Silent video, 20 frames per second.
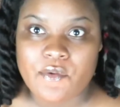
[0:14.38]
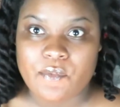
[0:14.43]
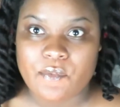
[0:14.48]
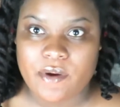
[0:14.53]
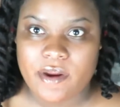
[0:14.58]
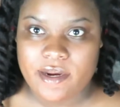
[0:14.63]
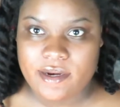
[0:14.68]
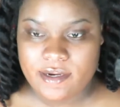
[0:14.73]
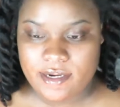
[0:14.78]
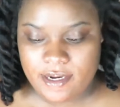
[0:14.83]

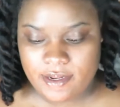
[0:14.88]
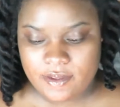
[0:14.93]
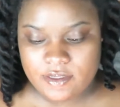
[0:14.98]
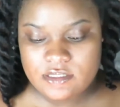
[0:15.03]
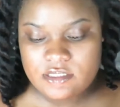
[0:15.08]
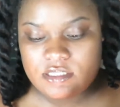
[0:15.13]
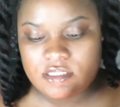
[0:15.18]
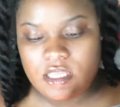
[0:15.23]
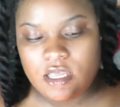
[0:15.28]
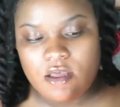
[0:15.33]
right
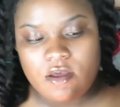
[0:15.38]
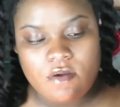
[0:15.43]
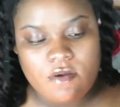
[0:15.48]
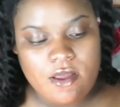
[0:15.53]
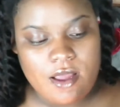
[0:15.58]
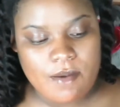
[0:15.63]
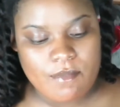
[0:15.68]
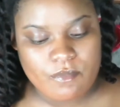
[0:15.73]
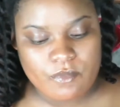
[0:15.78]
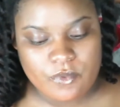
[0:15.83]
now,
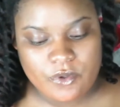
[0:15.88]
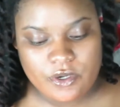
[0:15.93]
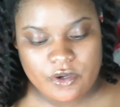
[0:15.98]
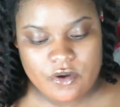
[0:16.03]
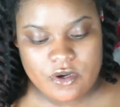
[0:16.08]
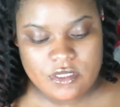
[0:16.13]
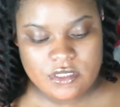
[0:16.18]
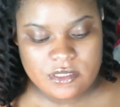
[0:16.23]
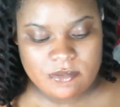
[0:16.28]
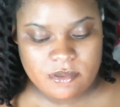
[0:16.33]
so we're
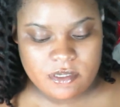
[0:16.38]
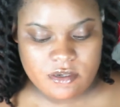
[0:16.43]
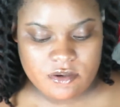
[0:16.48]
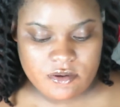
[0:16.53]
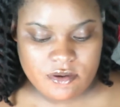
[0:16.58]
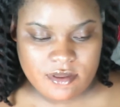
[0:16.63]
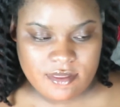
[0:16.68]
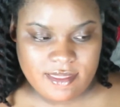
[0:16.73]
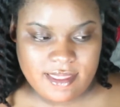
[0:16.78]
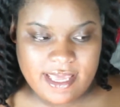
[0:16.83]
going to be
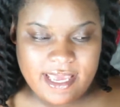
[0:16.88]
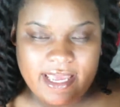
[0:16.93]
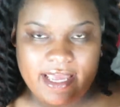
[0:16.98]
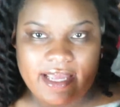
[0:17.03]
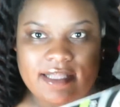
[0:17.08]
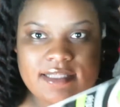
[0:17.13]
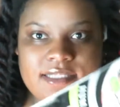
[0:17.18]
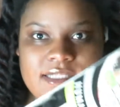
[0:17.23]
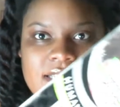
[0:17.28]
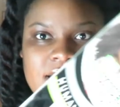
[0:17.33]
doing
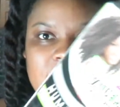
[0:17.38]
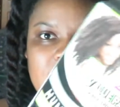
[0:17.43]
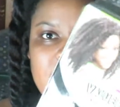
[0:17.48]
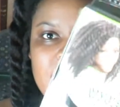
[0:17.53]
that.